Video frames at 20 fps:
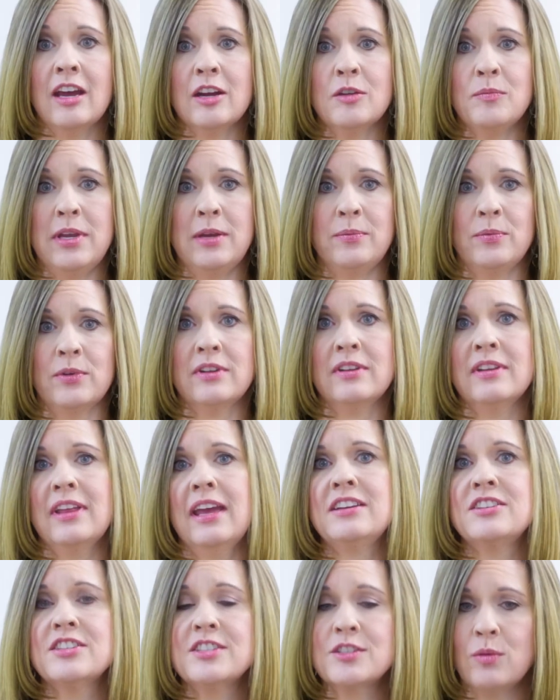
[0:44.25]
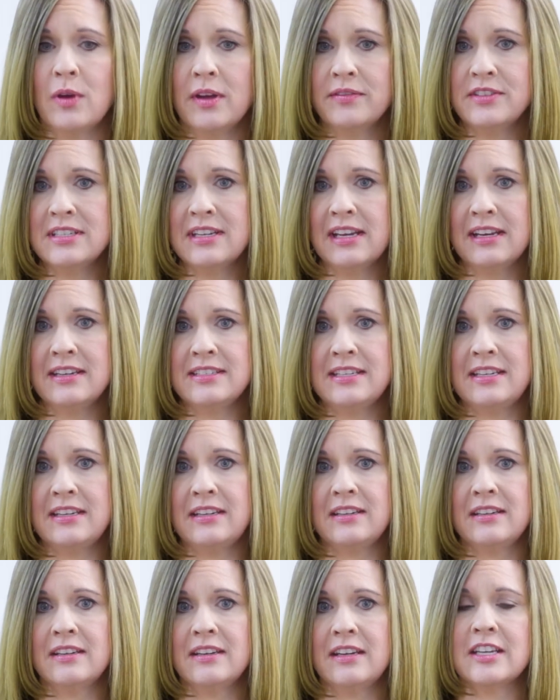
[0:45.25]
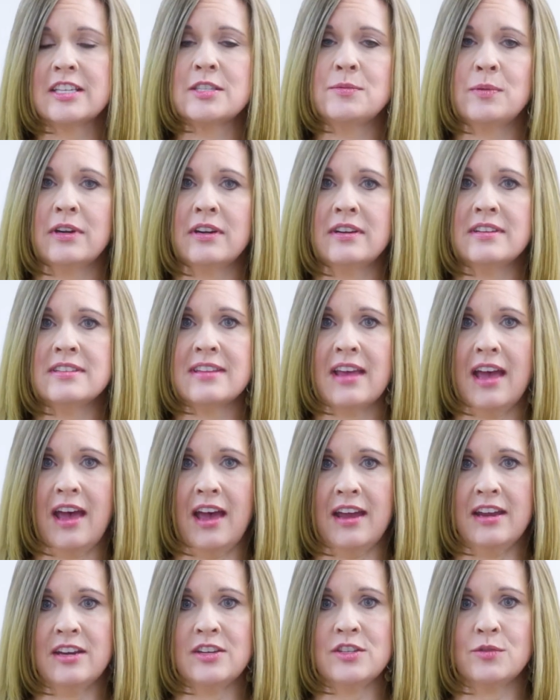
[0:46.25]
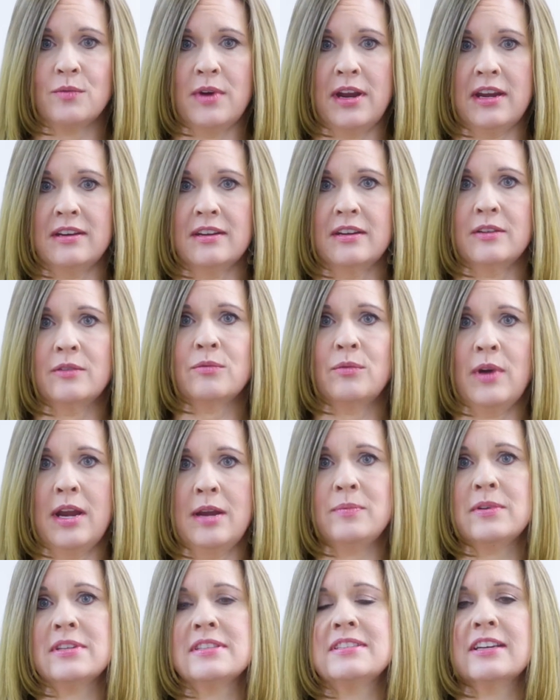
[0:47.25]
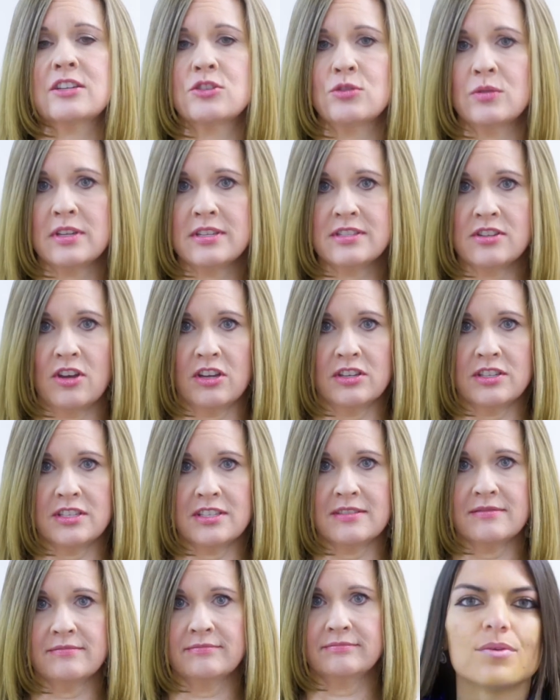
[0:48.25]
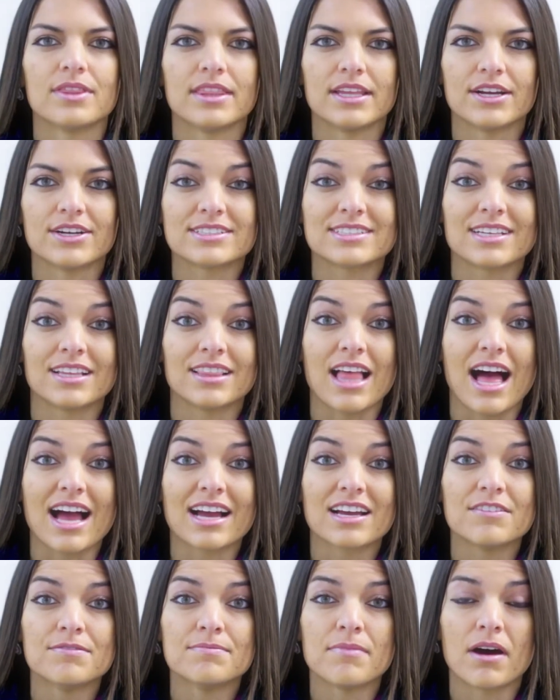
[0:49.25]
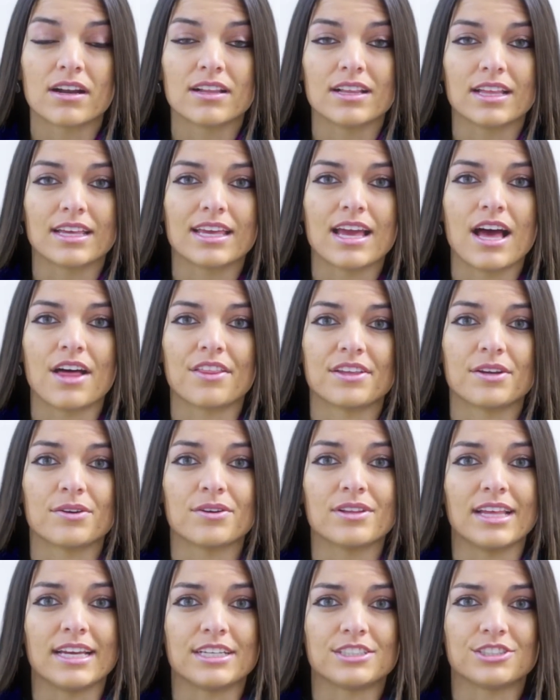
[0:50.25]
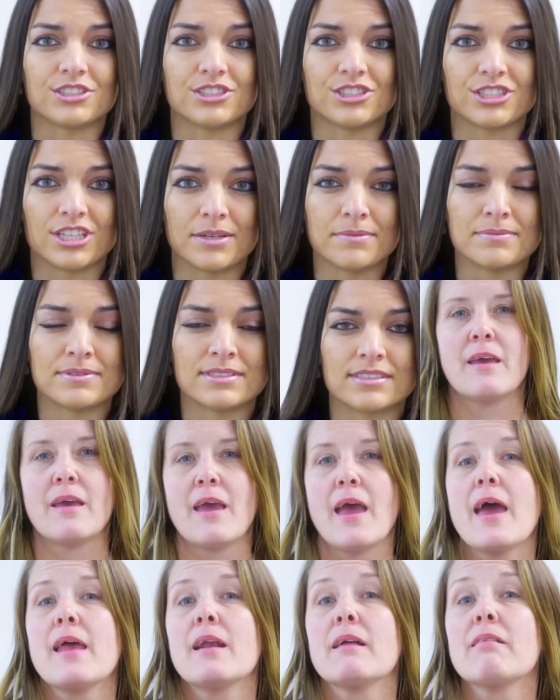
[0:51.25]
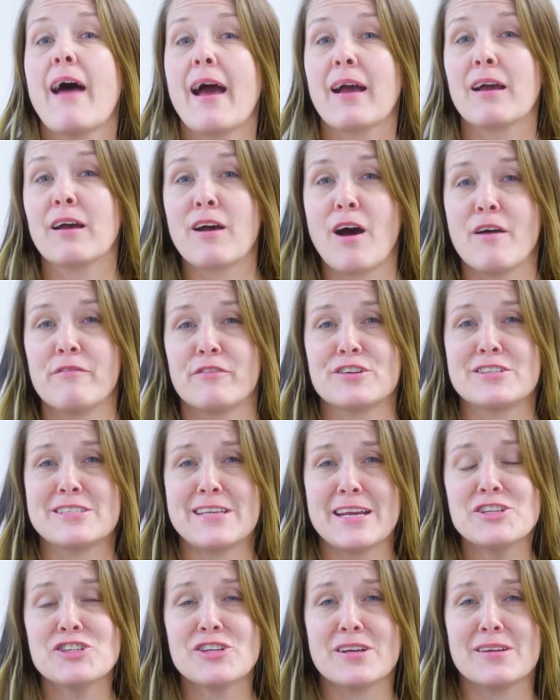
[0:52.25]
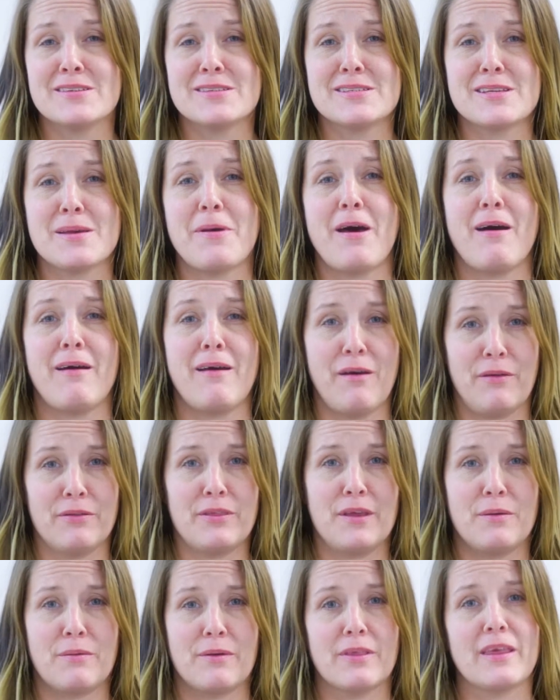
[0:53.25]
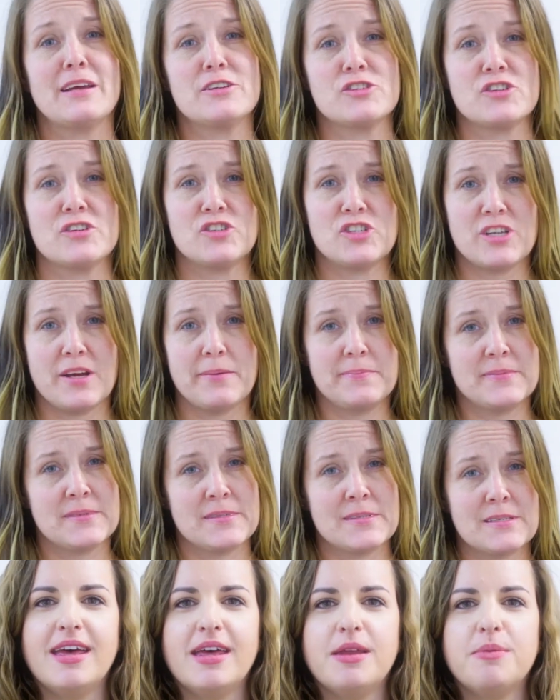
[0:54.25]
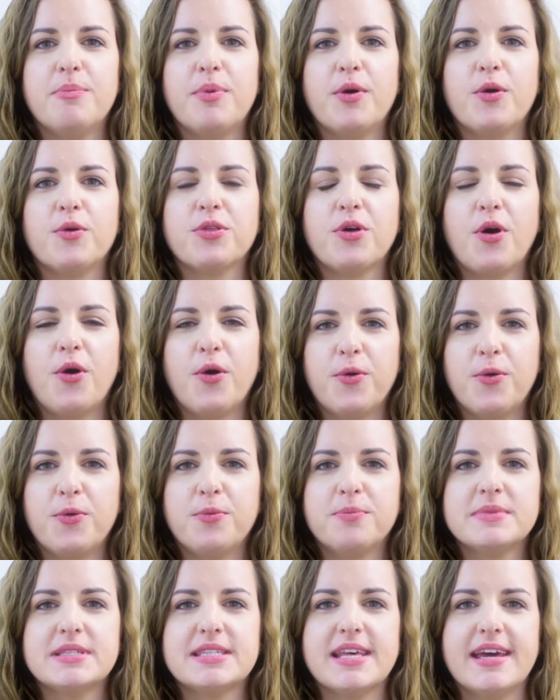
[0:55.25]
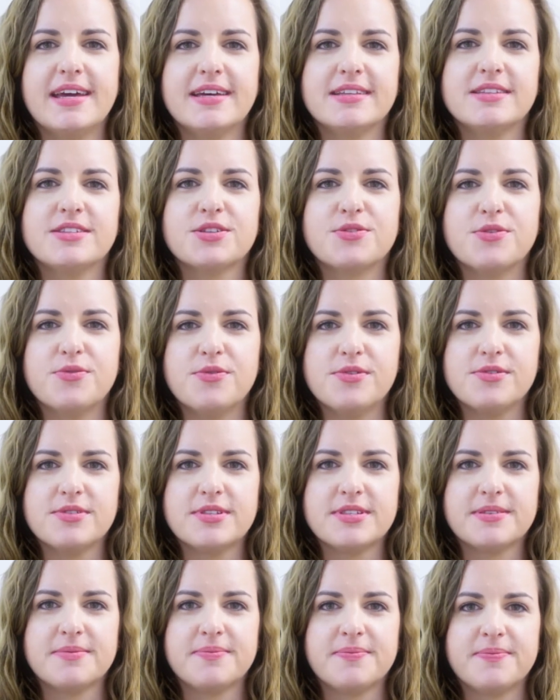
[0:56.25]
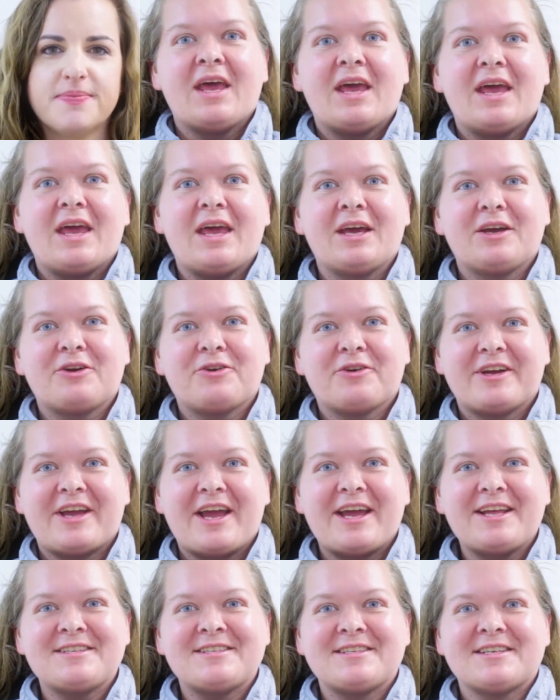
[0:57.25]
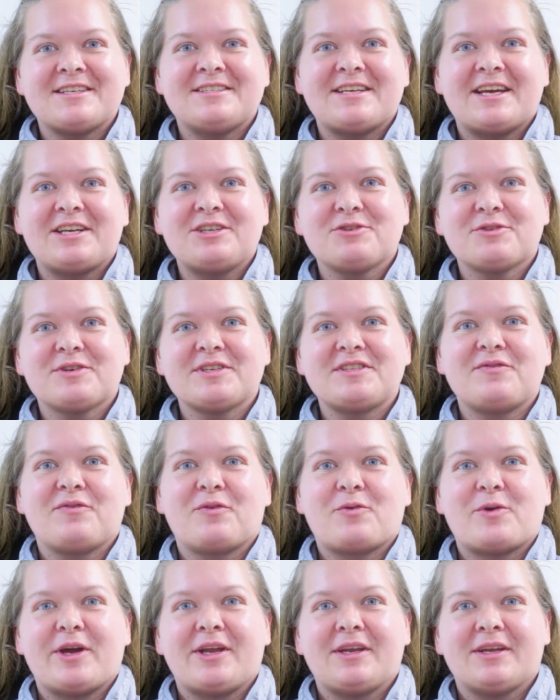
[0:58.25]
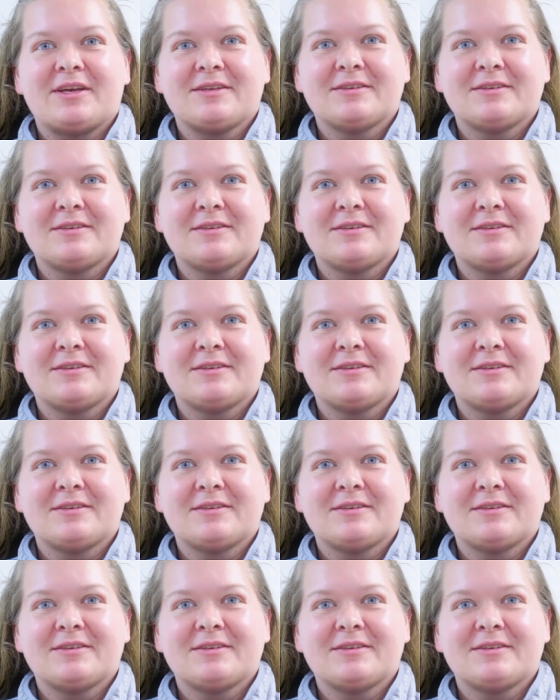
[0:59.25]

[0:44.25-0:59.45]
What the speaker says: Young people ages 12 to 19 experience the highest rate of rape and sexual assault. When there is a lack of modeling healthy relationships and a lack of conversations about healthy relationships in both homes and schools, it creates a dangerous void.